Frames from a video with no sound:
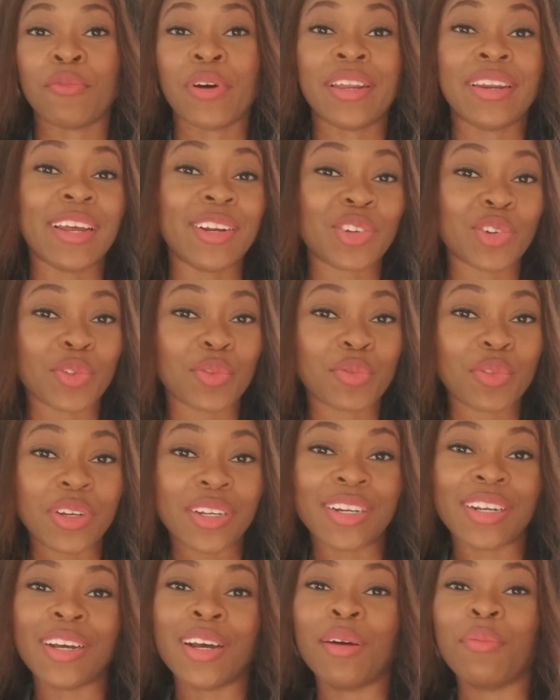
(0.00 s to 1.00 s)
financial
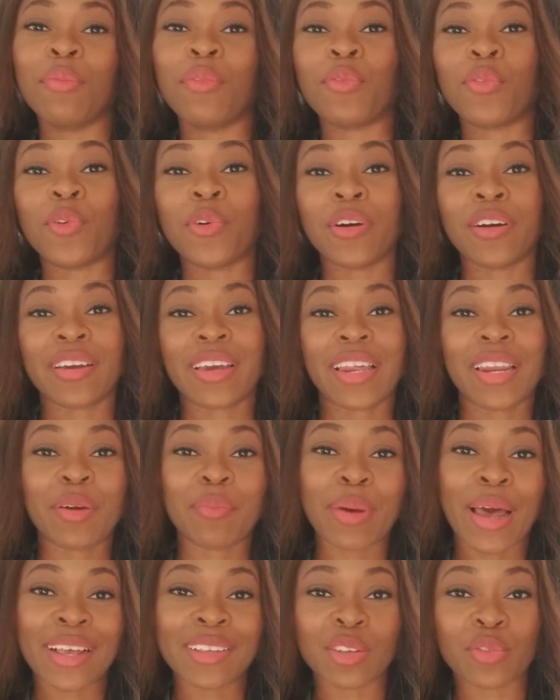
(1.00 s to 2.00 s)
freedom, for getting
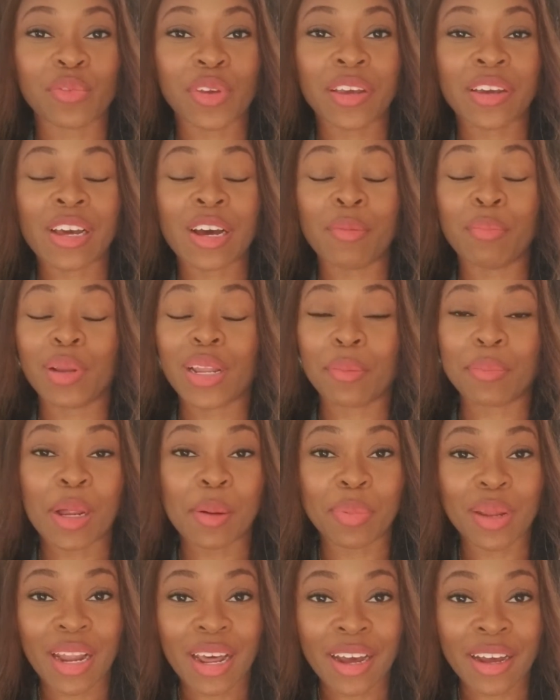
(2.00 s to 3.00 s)
passive income, blah, blah,
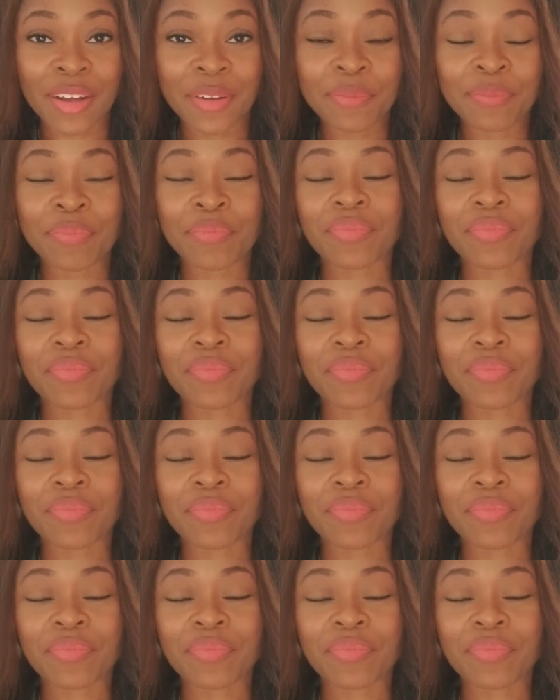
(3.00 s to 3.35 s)
blah.